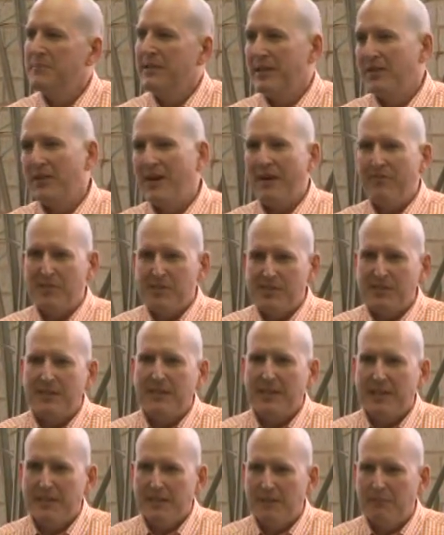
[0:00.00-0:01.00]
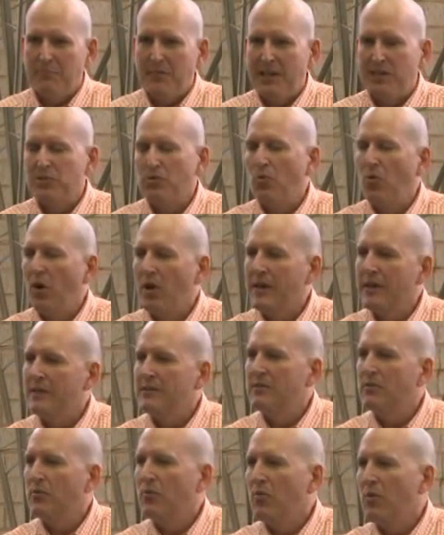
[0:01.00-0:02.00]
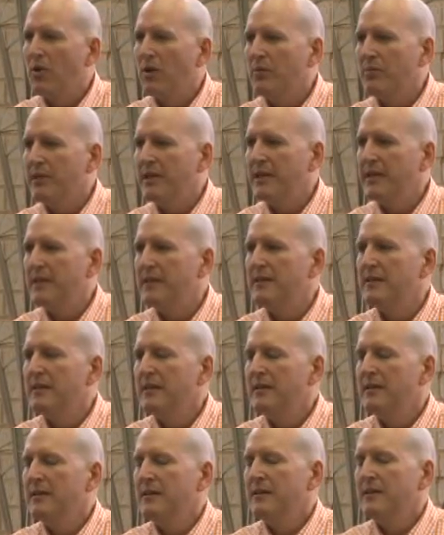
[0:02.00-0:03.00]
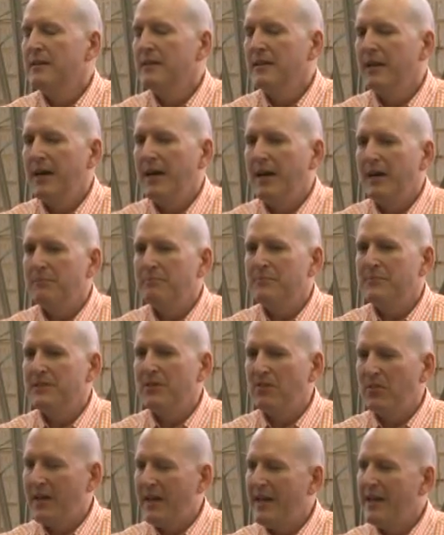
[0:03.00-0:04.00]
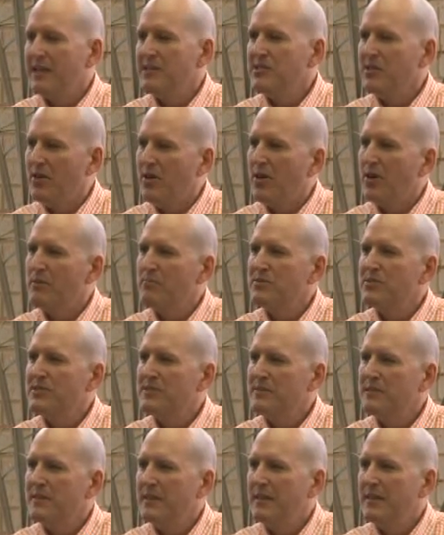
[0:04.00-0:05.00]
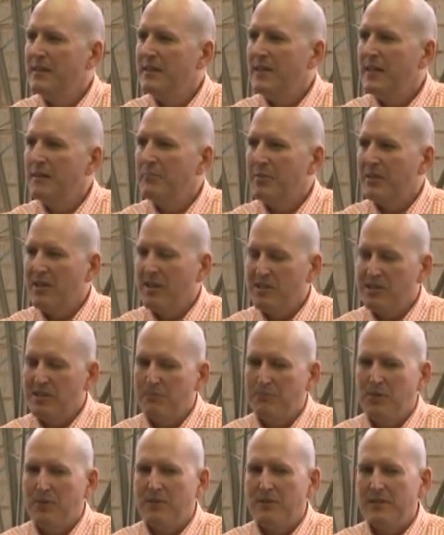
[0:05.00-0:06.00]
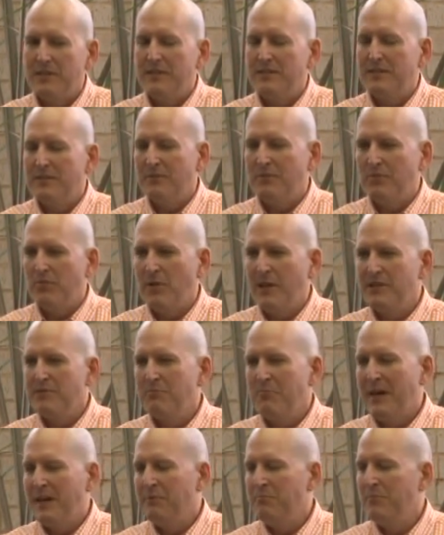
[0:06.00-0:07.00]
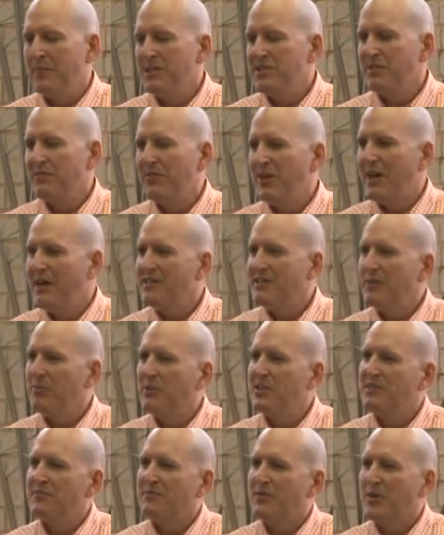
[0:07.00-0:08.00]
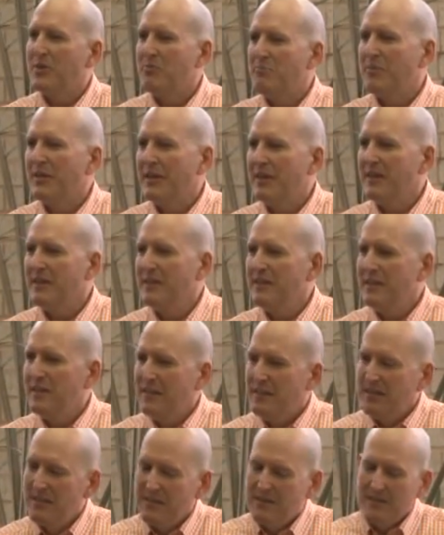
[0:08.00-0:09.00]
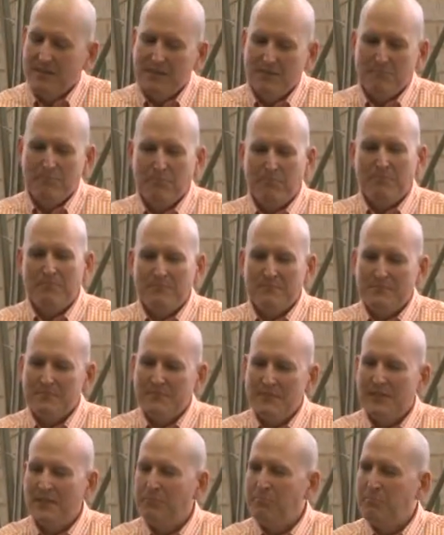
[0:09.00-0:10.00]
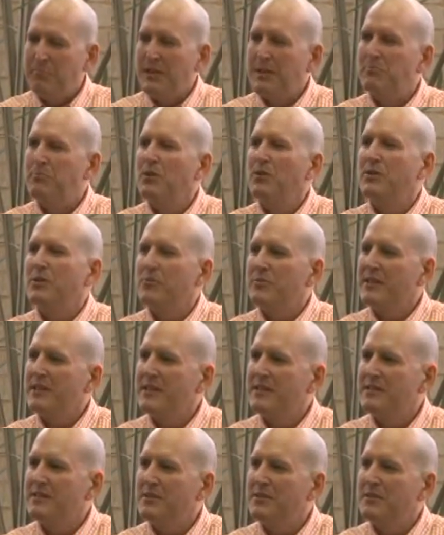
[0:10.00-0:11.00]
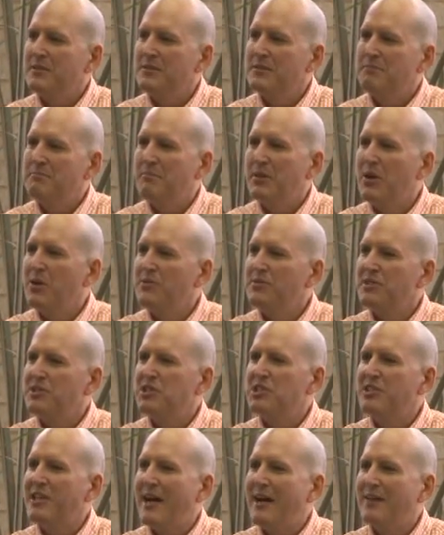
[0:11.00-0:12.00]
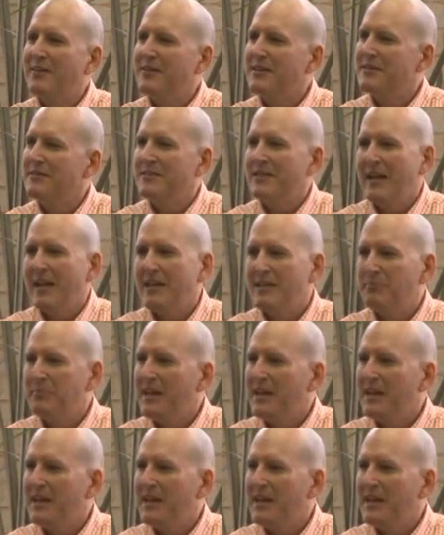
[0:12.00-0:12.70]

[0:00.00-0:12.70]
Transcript: either obviously hit a major organ, or it would hit their legs, arms, and because the muzzle velocity wasn't very big, that big bullet would hit your bones and shatter it and had